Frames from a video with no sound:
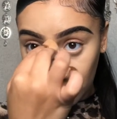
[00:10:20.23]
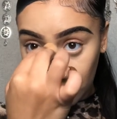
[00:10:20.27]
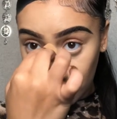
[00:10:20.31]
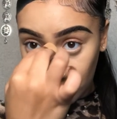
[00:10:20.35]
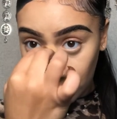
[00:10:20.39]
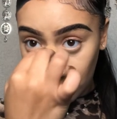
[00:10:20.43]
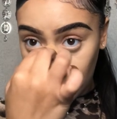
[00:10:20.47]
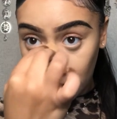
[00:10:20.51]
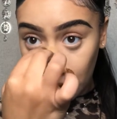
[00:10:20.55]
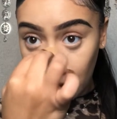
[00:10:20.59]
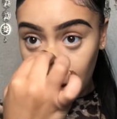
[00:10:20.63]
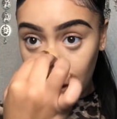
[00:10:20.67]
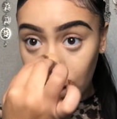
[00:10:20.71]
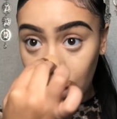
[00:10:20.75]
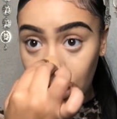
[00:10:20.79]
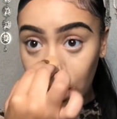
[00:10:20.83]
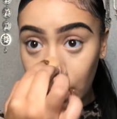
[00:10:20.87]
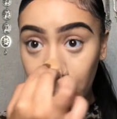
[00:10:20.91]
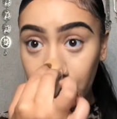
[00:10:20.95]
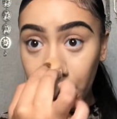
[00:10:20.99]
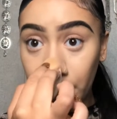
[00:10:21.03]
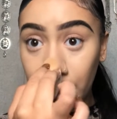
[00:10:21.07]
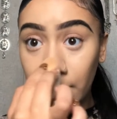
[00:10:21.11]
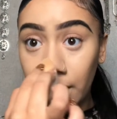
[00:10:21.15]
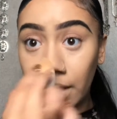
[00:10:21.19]

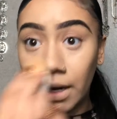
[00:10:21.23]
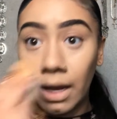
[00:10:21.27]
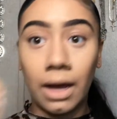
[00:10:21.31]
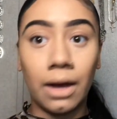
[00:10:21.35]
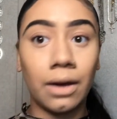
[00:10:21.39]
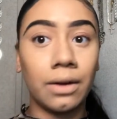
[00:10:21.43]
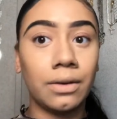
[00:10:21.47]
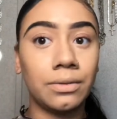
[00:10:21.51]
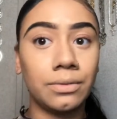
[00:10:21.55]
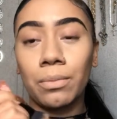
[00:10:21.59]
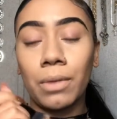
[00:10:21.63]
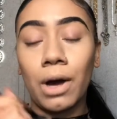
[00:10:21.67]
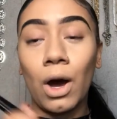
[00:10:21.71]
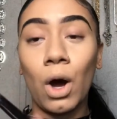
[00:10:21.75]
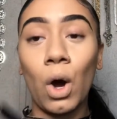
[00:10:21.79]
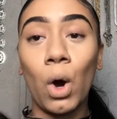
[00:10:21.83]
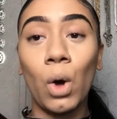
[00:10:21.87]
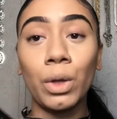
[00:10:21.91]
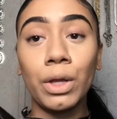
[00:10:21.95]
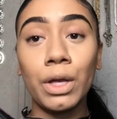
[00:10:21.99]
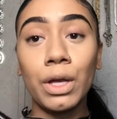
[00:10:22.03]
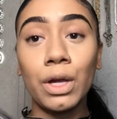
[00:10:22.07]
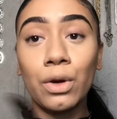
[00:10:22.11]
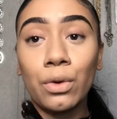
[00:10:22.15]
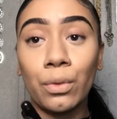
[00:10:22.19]
Up and down. My
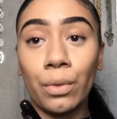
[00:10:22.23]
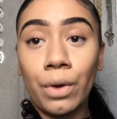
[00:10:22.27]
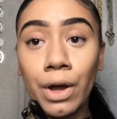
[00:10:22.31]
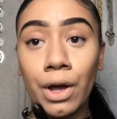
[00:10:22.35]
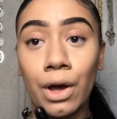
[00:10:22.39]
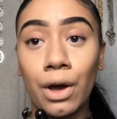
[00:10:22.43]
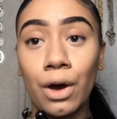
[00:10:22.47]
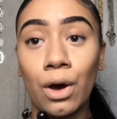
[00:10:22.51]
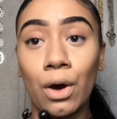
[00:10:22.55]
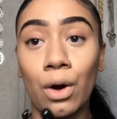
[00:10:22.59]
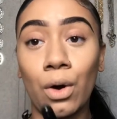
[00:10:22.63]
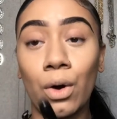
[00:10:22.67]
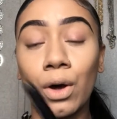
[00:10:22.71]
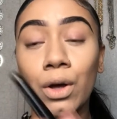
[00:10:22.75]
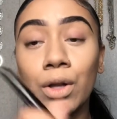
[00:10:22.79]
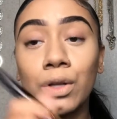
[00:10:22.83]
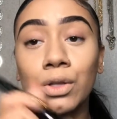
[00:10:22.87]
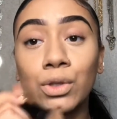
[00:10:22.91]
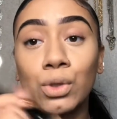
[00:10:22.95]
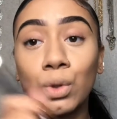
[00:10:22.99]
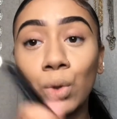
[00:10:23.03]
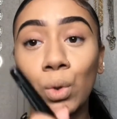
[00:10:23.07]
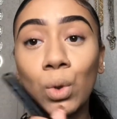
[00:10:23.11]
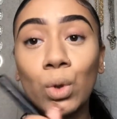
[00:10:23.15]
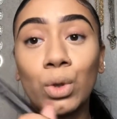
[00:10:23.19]
holy grail
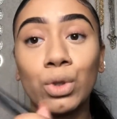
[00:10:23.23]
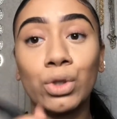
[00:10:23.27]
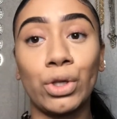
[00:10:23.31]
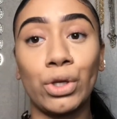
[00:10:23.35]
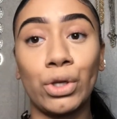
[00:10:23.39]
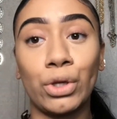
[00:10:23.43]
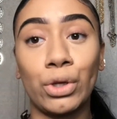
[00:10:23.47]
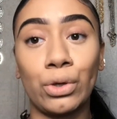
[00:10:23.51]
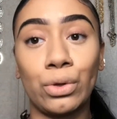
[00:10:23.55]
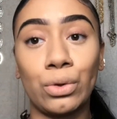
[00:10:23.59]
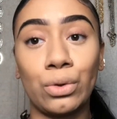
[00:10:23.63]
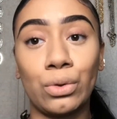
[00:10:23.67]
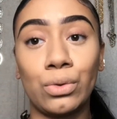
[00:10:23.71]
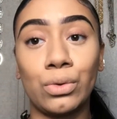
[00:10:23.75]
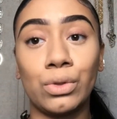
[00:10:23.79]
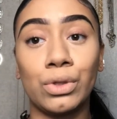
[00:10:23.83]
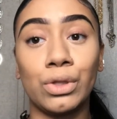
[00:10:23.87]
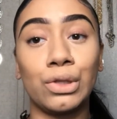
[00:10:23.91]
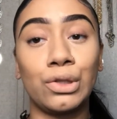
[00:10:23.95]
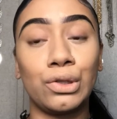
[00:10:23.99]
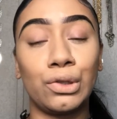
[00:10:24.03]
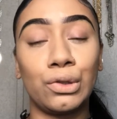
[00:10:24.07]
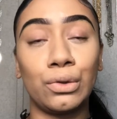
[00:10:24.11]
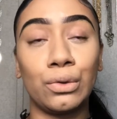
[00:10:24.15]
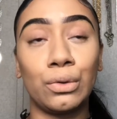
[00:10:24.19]
tool to use
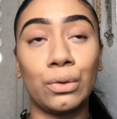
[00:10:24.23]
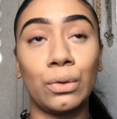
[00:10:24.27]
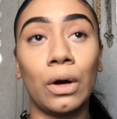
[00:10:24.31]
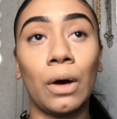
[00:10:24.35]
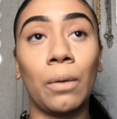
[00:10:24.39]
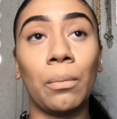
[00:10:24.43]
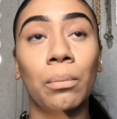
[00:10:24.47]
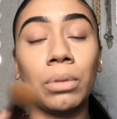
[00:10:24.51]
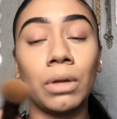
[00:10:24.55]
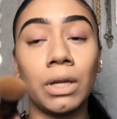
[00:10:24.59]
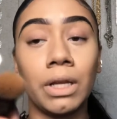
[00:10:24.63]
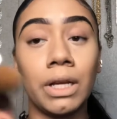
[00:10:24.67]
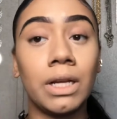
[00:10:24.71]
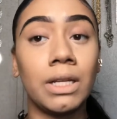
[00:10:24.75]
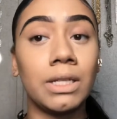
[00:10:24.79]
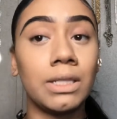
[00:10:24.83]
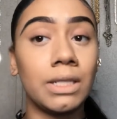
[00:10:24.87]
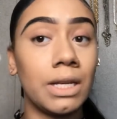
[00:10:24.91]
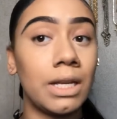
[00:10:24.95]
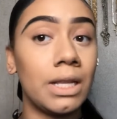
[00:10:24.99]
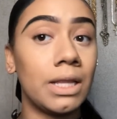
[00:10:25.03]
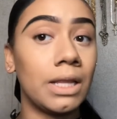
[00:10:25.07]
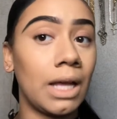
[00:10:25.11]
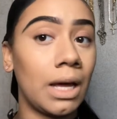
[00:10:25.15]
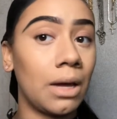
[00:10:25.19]
to blend
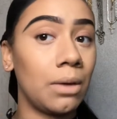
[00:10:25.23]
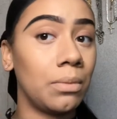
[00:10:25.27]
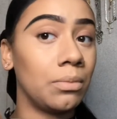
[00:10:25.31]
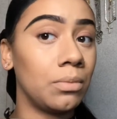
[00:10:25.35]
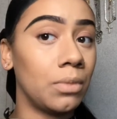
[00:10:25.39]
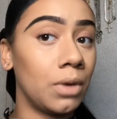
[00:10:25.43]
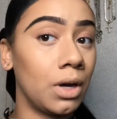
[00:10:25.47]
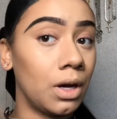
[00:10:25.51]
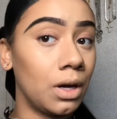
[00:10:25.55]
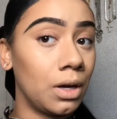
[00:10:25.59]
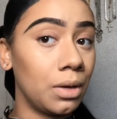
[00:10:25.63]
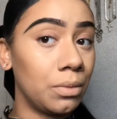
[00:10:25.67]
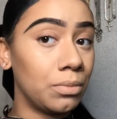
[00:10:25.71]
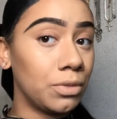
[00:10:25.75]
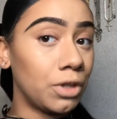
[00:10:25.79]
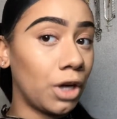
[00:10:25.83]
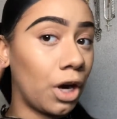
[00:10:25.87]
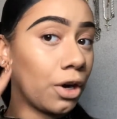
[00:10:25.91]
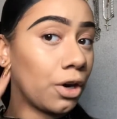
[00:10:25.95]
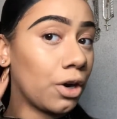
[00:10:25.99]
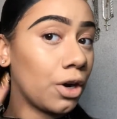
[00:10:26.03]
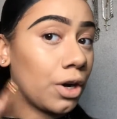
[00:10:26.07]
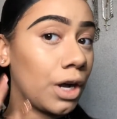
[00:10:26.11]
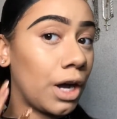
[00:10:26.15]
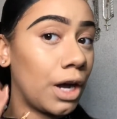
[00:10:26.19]
in that
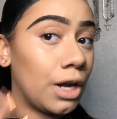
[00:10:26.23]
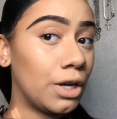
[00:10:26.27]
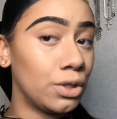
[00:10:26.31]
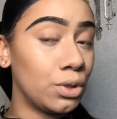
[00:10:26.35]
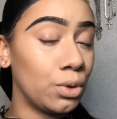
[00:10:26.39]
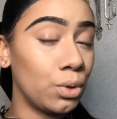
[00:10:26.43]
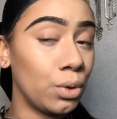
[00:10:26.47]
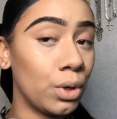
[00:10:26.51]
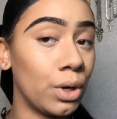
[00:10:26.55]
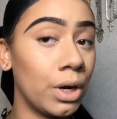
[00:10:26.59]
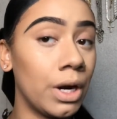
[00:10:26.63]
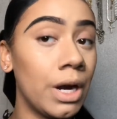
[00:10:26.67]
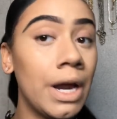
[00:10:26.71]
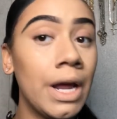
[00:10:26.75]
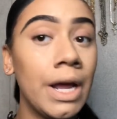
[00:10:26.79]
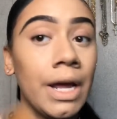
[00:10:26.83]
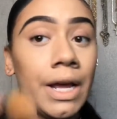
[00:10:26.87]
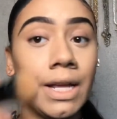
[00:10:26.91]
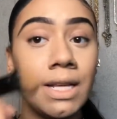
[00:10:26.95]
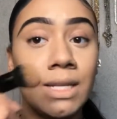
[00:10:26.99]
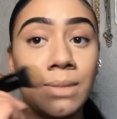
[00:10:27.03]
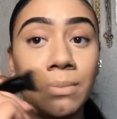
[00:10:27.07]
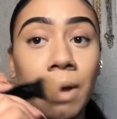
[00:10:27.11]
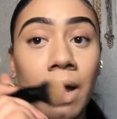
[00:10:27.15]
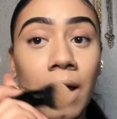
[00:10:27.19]
darker contour
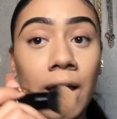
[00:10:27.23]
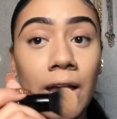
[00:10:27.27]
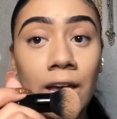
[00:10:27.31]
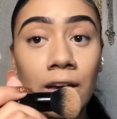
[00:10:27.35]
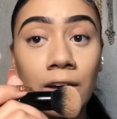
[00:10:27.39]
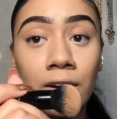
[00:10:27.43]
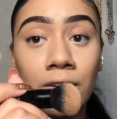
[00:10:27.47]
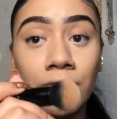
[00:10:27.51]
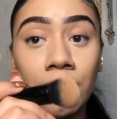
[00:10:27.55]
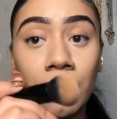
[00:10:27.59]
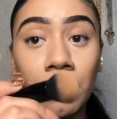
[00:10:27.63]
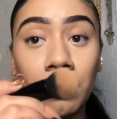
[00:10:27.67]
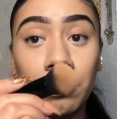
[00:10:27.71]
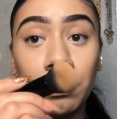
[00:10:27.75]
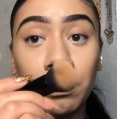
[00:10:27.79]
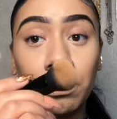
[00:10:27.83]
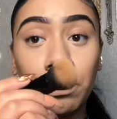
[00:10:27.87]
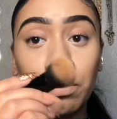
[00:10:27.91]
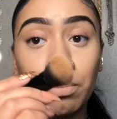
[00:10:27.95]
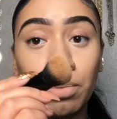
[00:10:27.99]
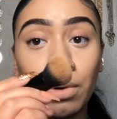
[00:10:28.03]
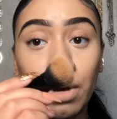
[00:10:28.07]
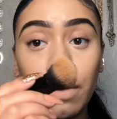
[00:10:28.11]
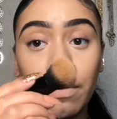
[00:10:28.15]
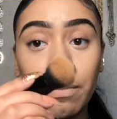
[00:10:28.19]
is my e.l.f.
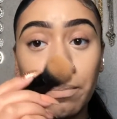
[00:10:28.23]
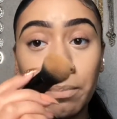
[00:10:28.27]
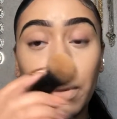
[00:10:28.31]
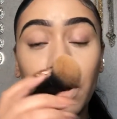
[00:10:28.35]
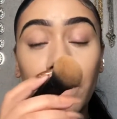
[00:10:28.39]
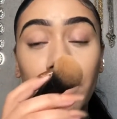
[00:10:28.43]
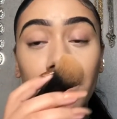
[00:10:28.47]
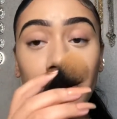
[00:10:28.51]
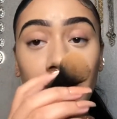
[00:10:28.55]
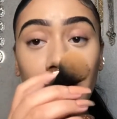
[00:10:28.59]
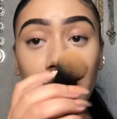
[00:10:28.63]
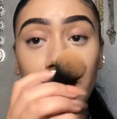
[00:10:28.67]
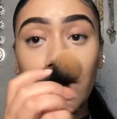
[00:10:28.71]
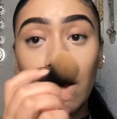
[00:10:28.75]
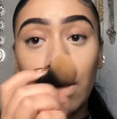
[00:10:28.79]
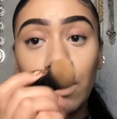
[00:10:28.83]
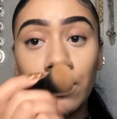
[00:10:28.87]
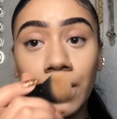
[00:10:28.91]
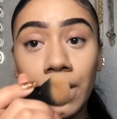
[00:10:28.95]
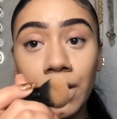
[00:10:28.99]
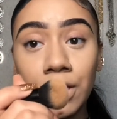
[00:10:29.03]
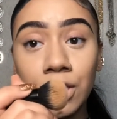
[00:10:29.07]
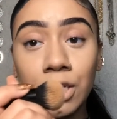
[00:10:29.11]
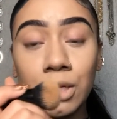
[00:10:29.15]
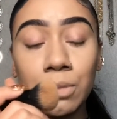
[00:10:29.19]
buffing
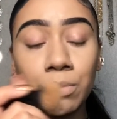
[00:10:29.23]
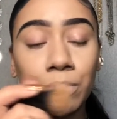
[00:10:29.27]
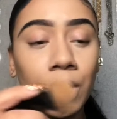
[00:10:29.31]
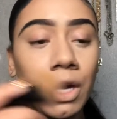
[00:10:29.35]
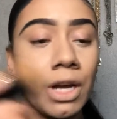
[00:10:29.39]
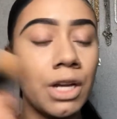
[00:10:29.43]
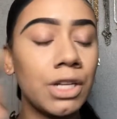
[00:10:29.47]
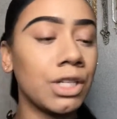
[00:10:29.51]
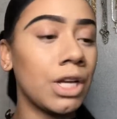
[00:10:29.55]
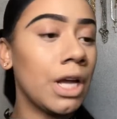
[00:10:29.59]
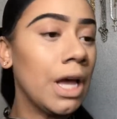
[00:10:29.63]
foundation brush.